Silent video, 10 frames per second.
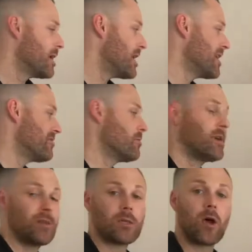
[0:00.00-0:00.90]
a level
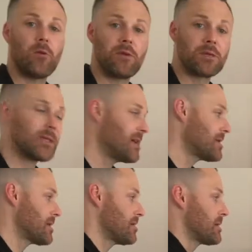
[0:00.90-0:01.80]
where there's
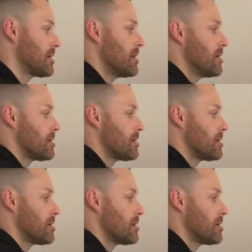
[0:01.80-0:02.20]
homeostasis,